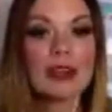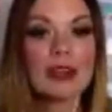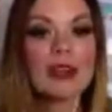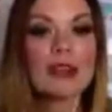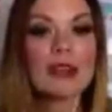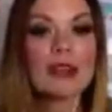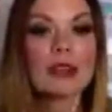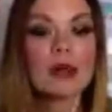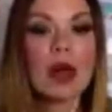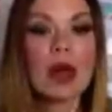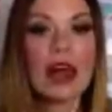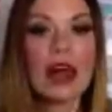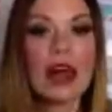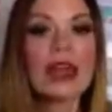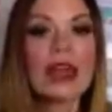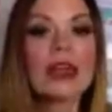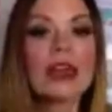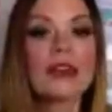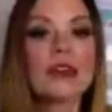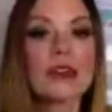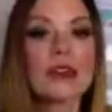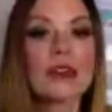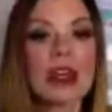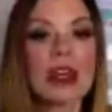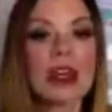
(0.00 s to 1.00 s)
So I had
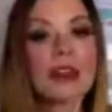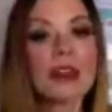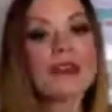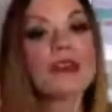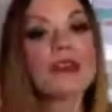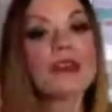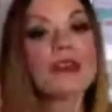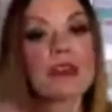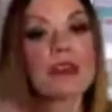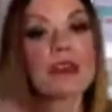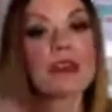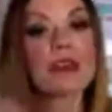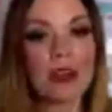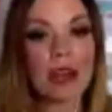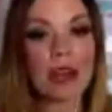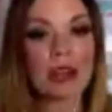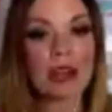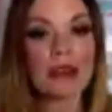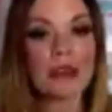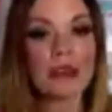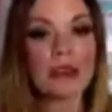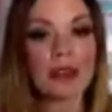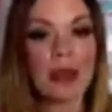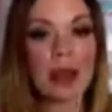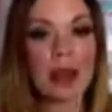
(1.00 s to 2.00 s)

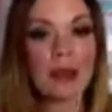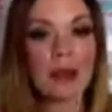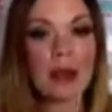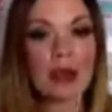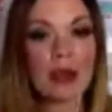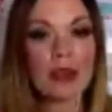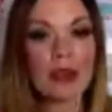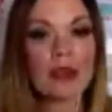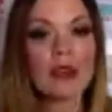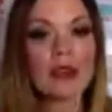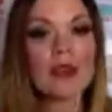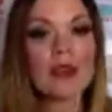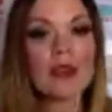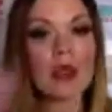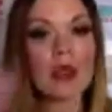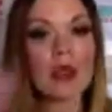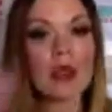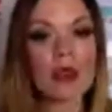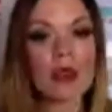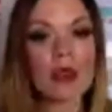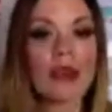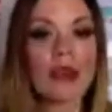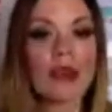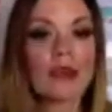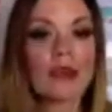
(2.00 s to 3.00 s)
£5,000 for that one. The owner
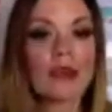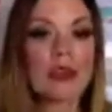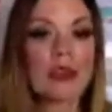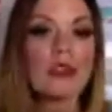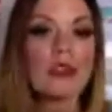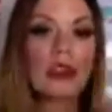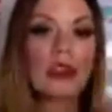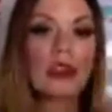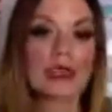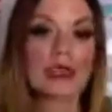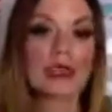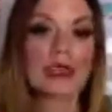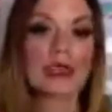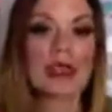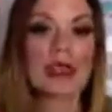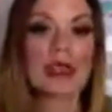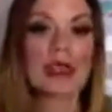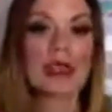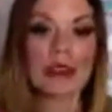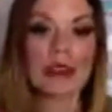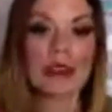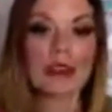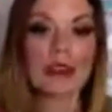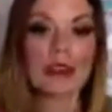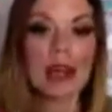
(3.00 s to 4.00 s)
had £5,000, I had
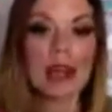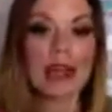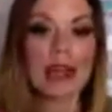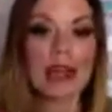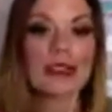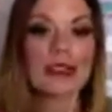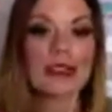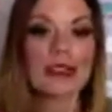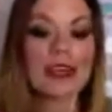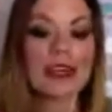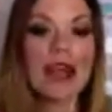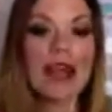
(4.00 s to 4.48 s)
£5,000.